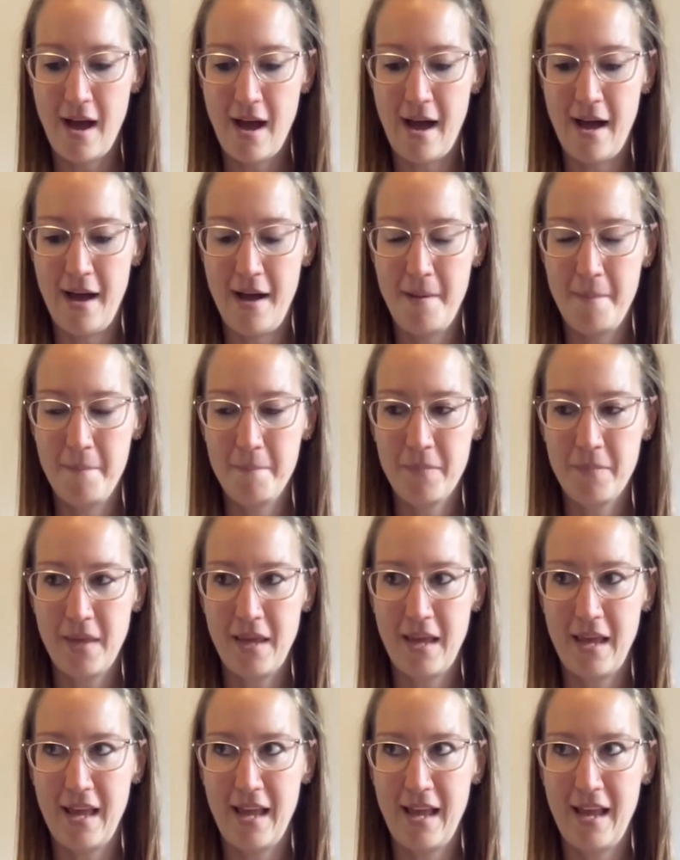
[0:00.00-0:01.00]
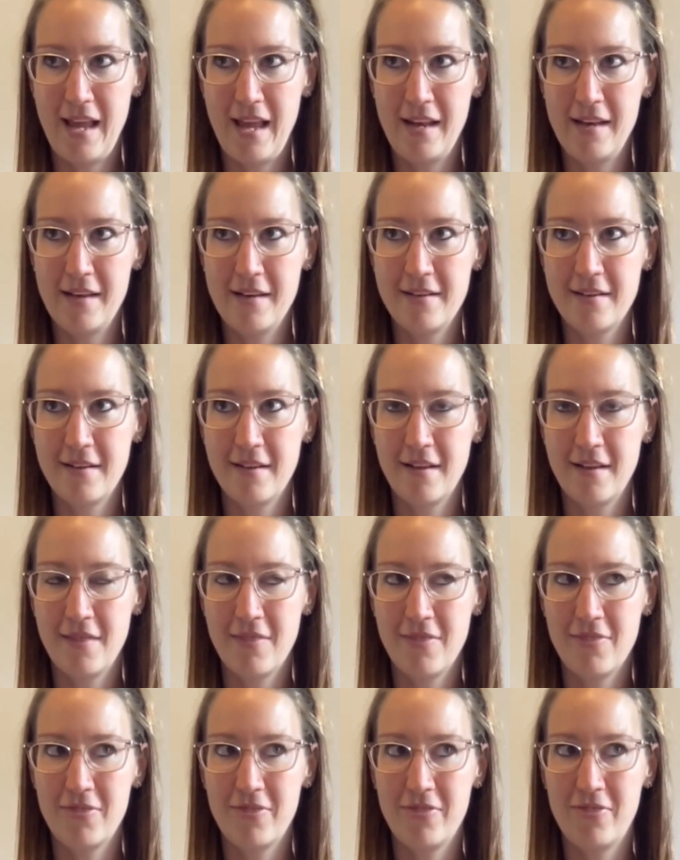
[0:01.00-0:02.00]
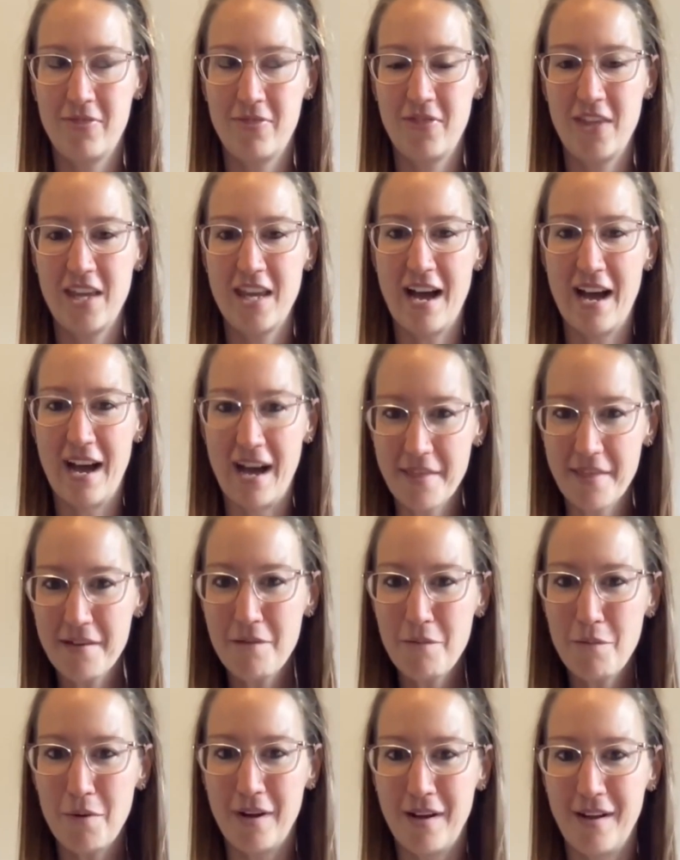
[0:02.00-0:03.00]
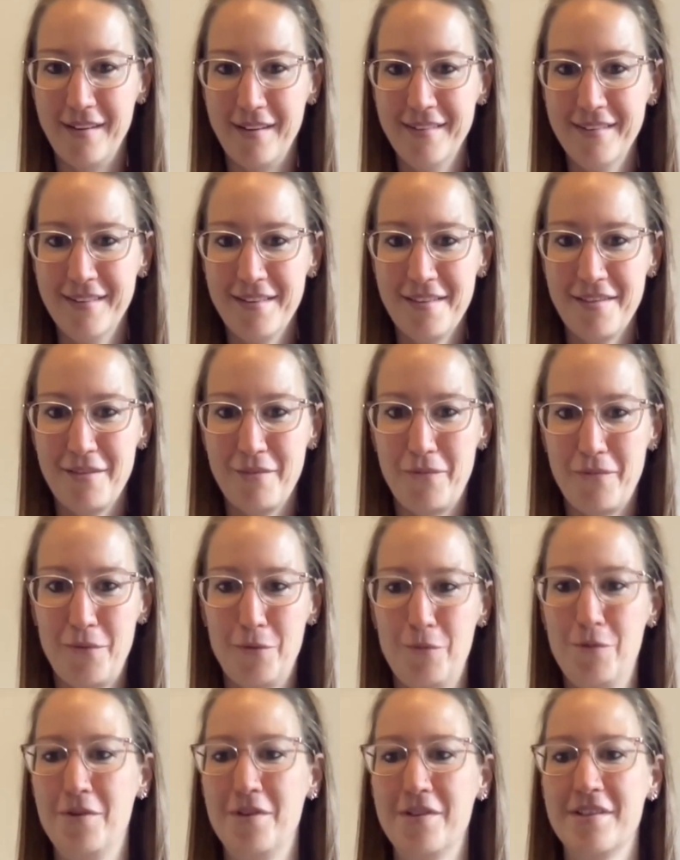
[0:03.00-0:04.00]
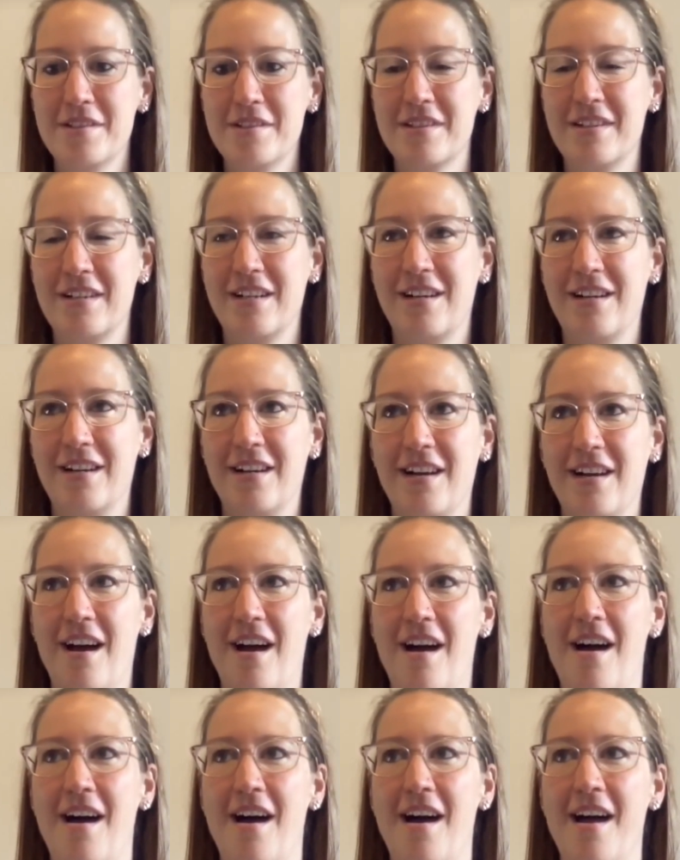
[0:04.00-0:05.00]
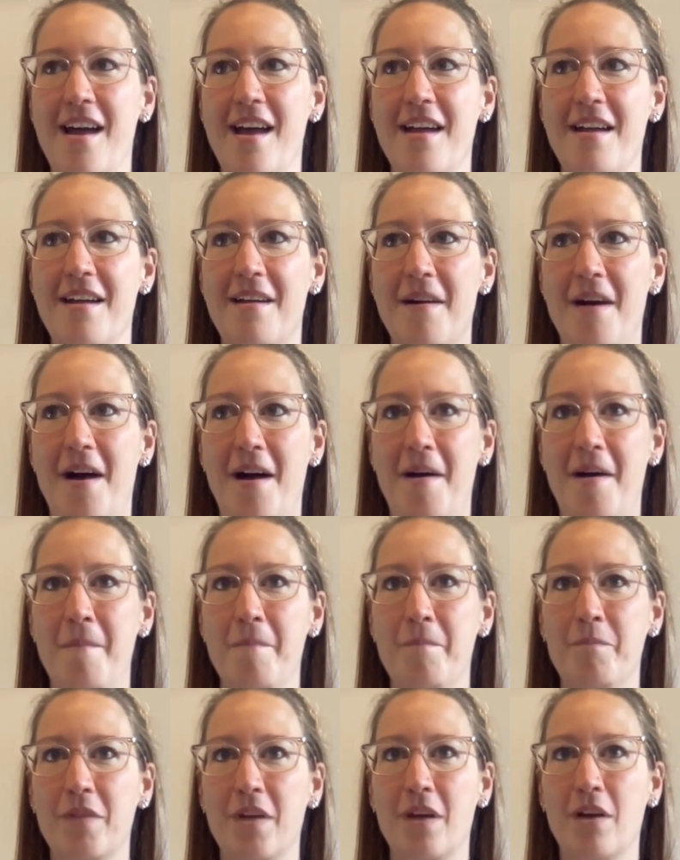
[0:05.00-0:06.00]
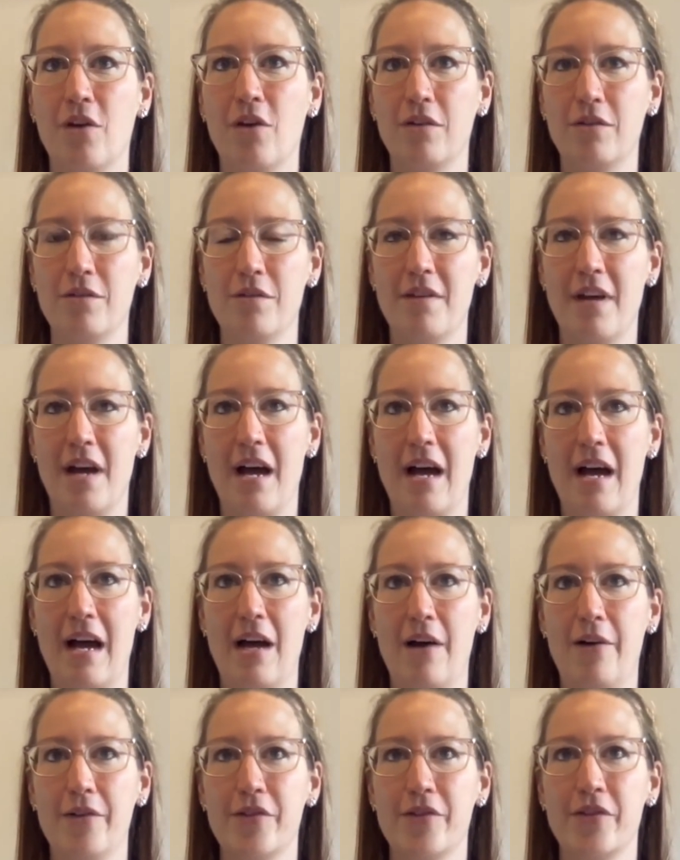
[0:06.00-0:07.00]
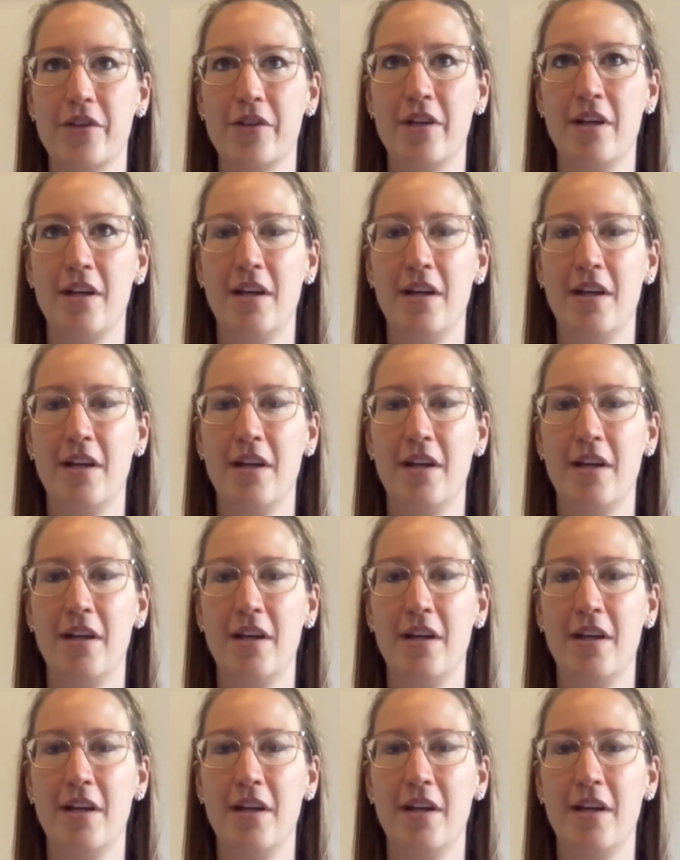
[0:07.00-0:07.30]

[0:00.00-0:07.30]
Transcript: Um, and the other one, the fourth guy, um, got to the house.